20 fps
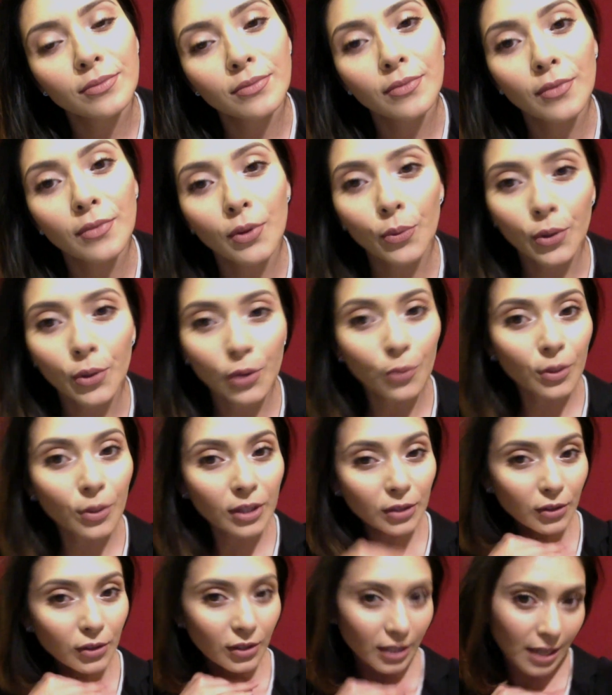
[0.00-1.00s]
where you want to
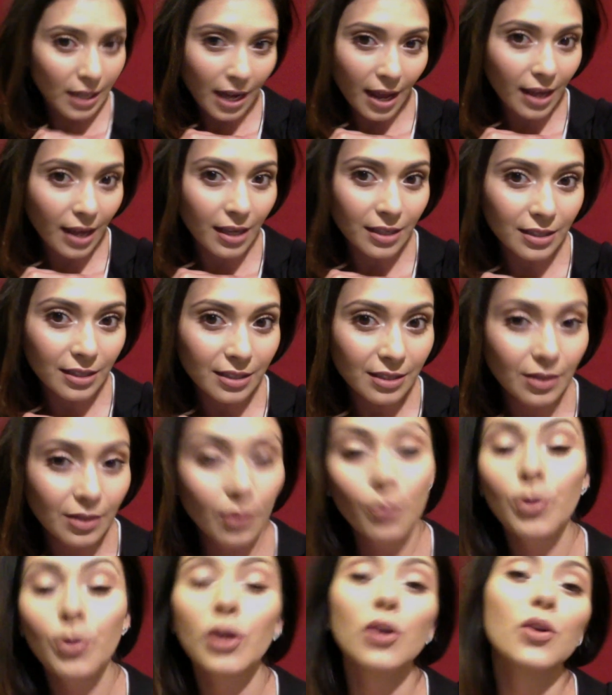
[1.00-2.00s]
look nice,
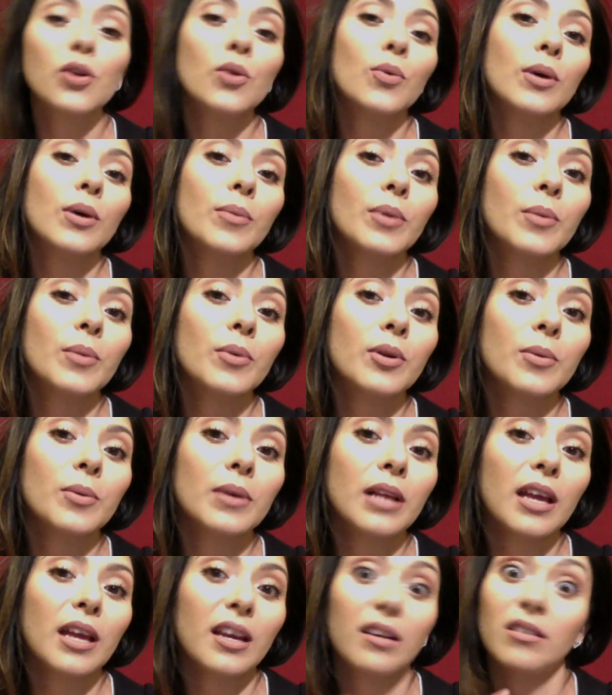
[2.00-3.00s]
but you don't want people to be
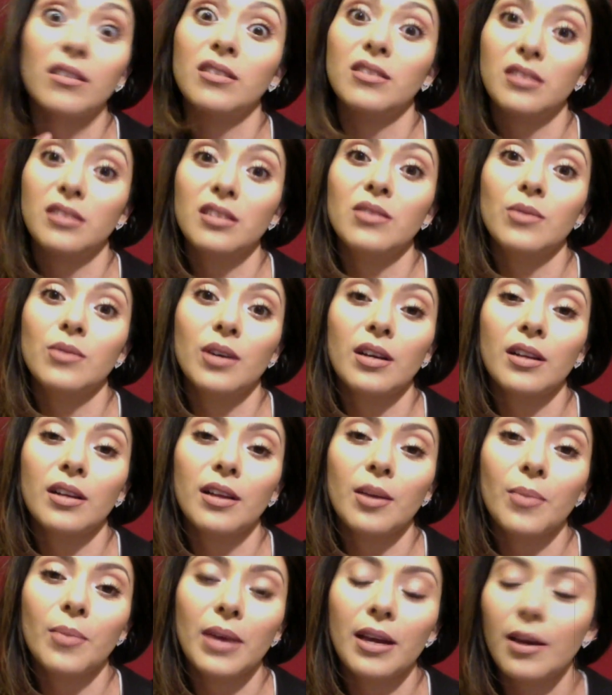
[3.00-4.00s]
like, oh, she's wearing a lot of
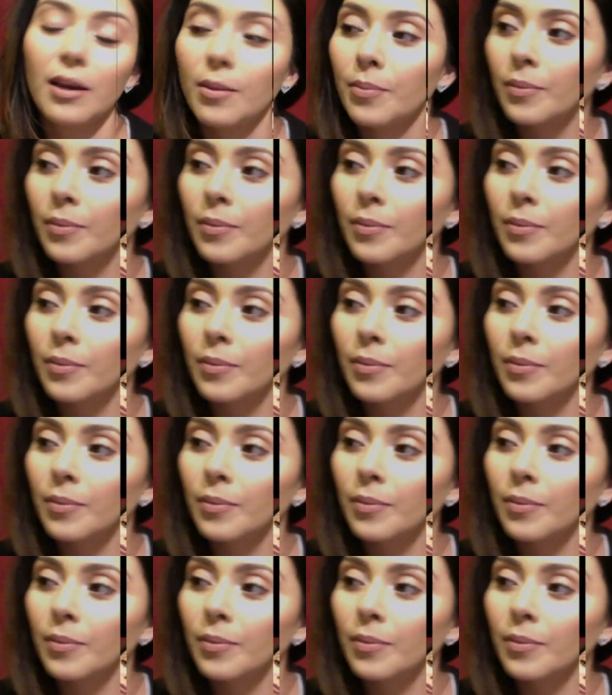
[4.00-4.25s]
makeup.